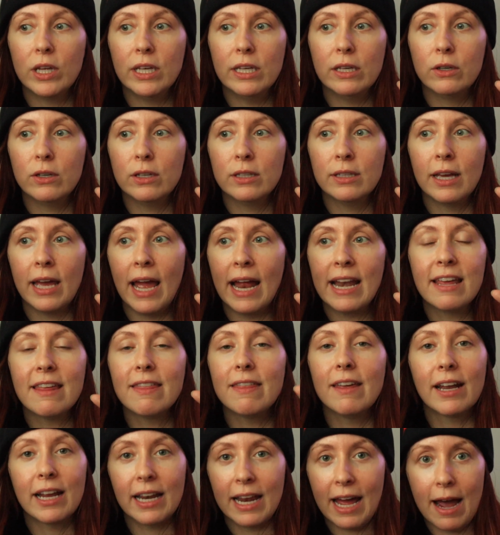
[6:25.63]

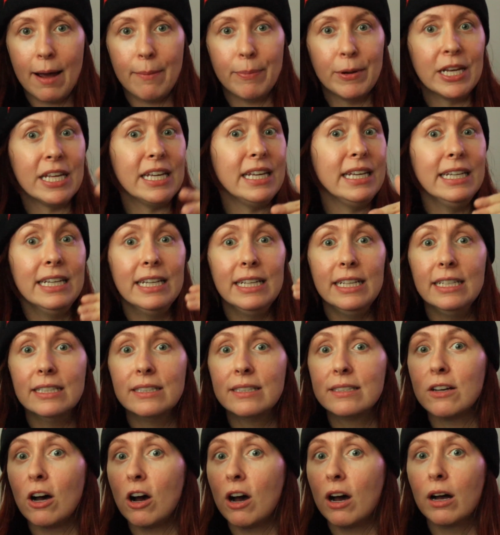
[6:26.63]
Anything could happen.
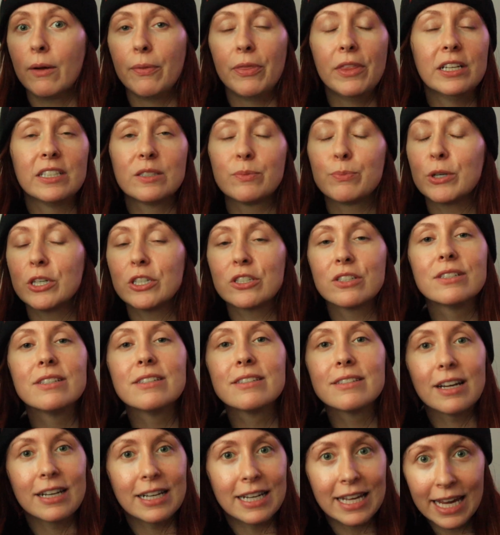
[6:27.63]
This person
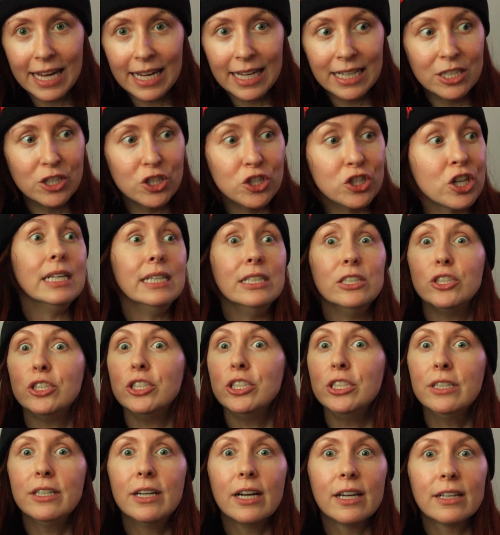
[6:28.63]
is unhinged. Is
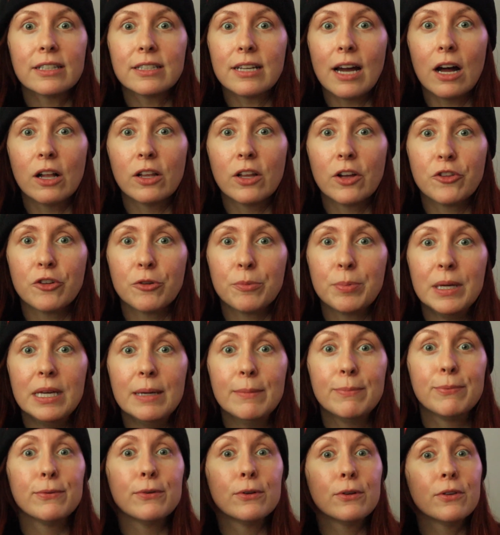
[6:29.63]
she gonna tell other
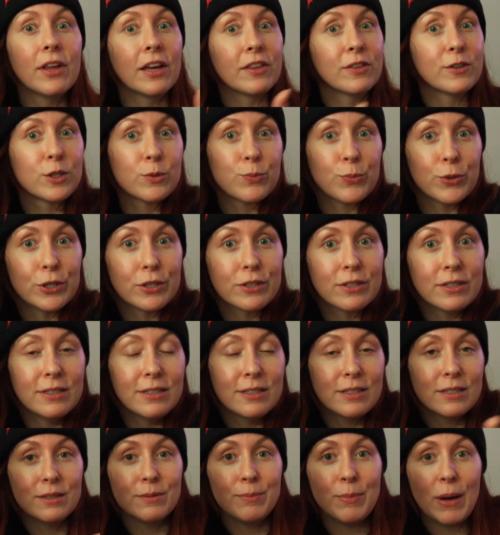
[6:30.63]
people that this person
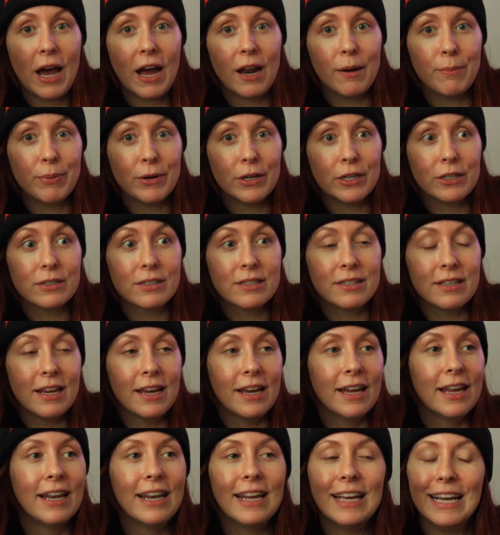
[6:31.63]
is a bad
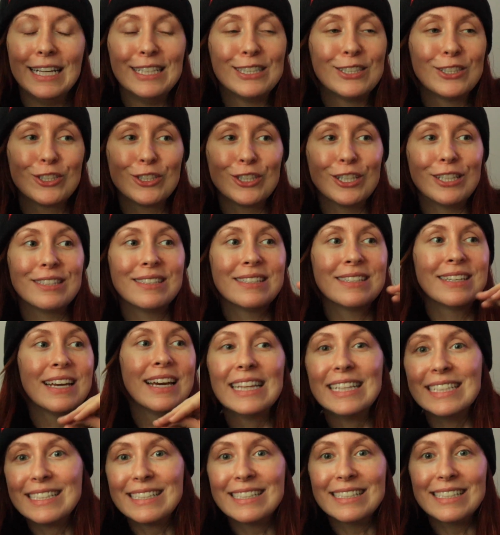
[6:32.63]
person? It's just,
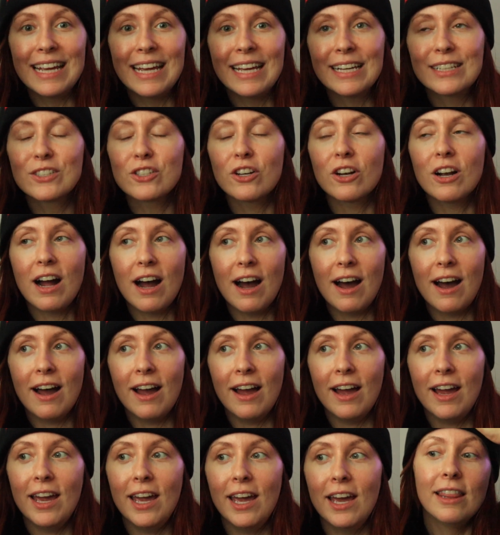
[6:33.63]
the stakes are
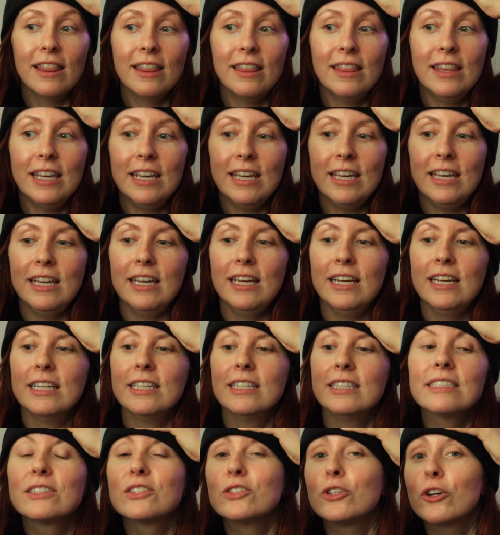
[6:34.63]
high, the
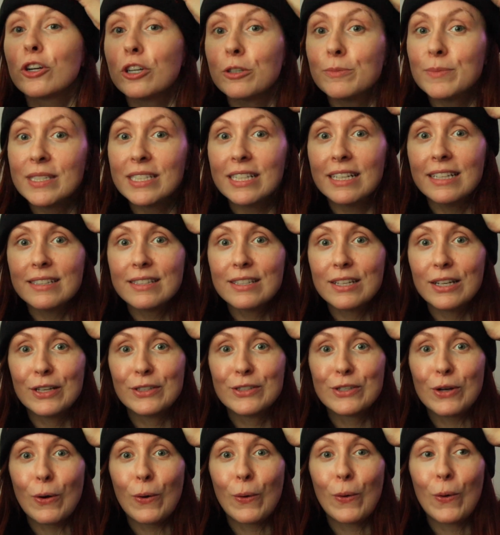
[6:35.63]

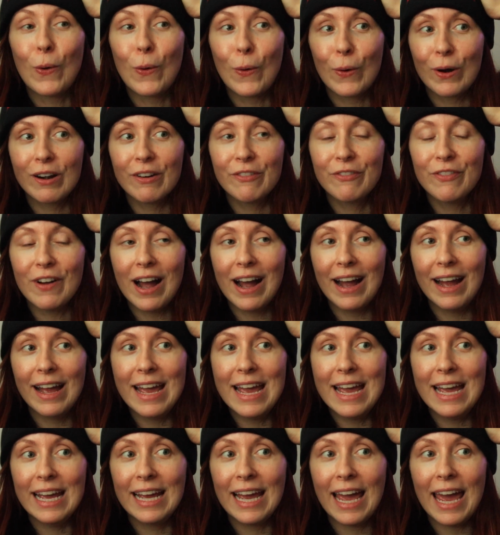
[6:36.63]
circumstances are
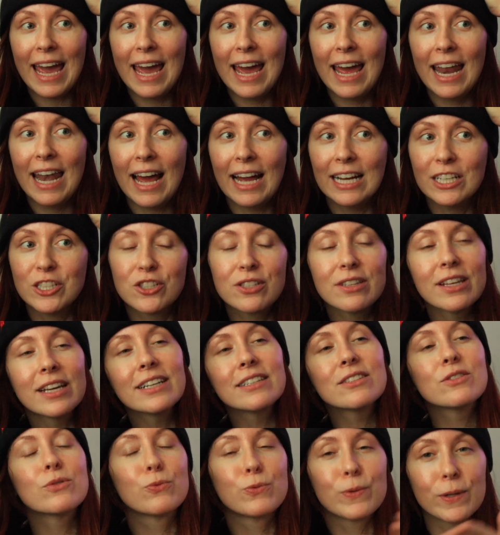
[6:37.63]
horrifying, and I just think
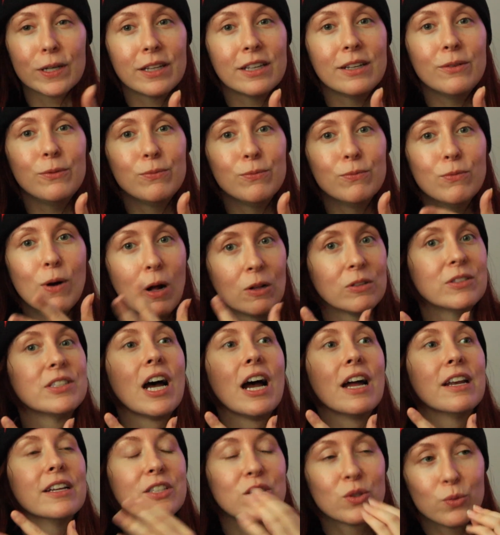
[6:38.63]
it's really well
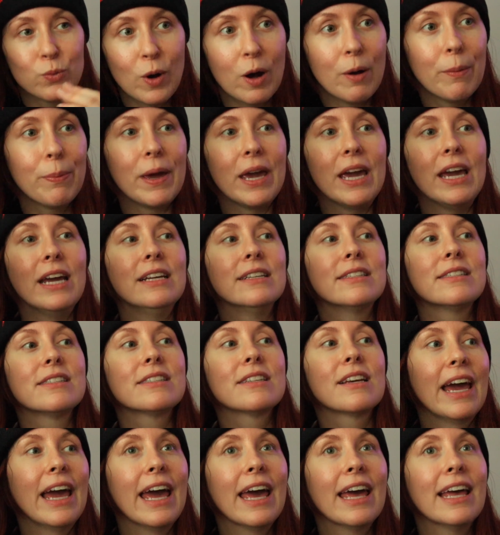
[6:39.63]
done. It's well
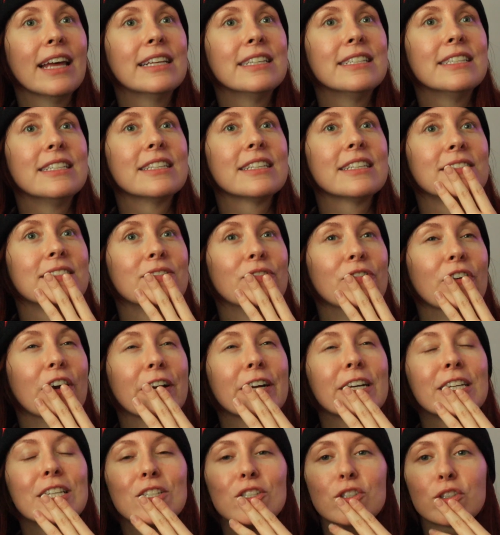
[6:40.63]
paced and
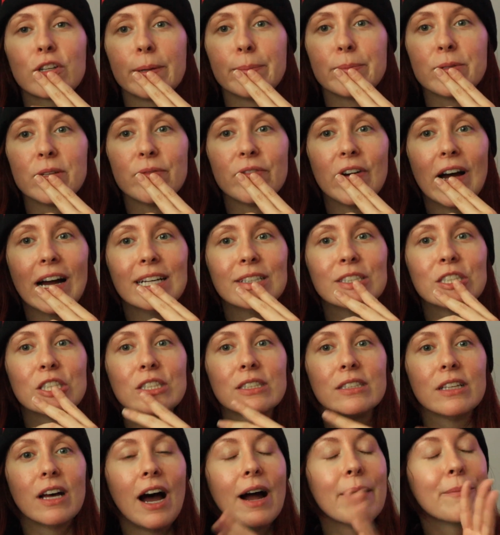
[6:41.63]
very descriptive.
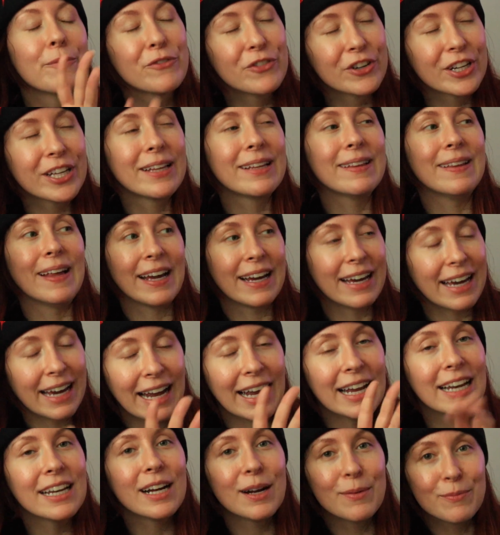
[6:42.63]
I'm really
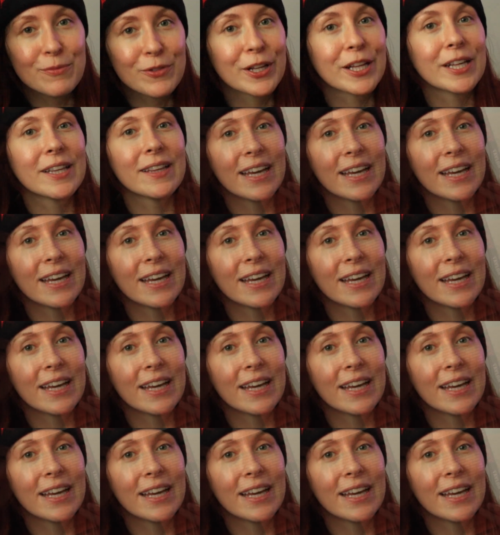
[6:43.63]
liking it. I'm really